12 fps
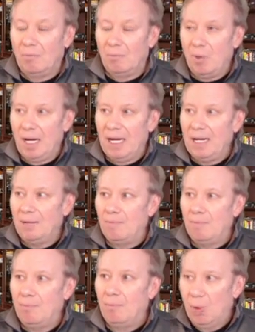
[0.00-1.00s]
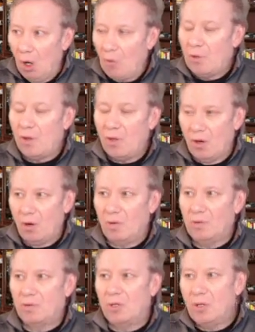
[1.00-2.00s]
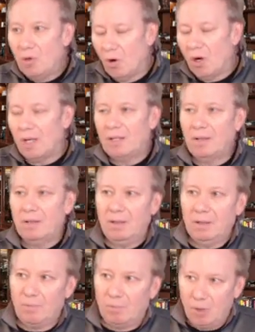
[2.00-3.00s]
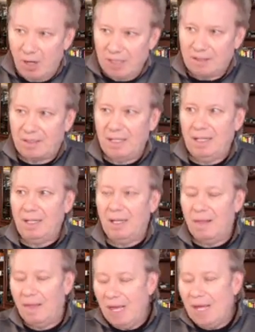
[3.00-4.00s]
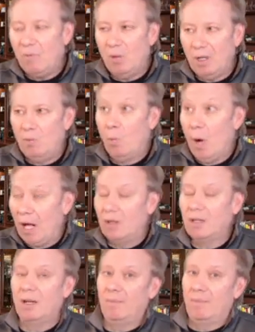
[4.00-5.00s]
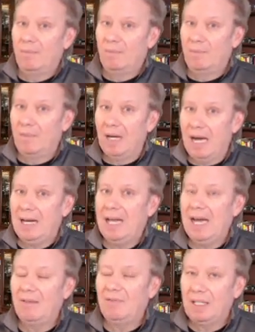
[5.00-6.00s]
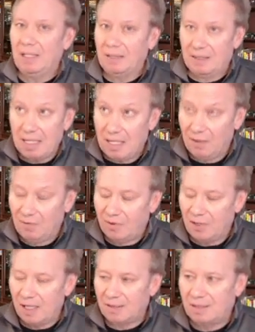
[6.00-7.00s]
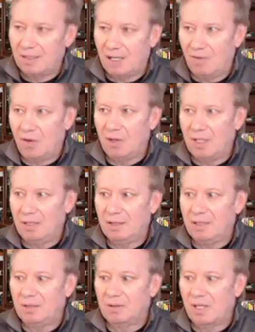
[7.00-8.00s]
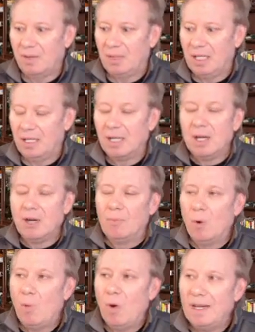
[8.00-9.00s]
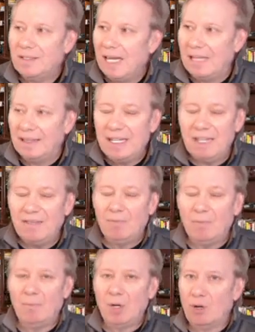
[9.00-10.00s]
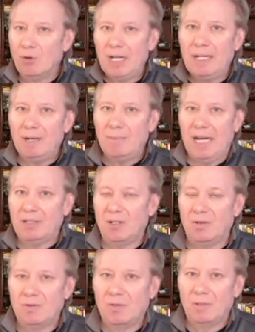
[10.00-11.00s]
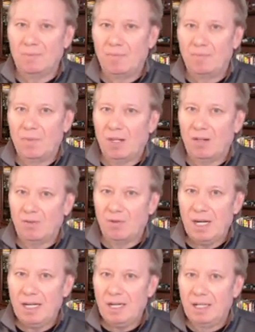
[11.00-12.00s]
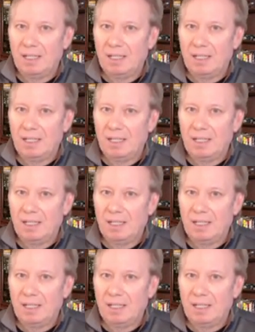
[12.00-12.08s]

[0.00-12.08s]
But both of those, New York, Boston, they would welcome not having the influx of all the illegals coming in. But where does that leave Magritte and Matos, right?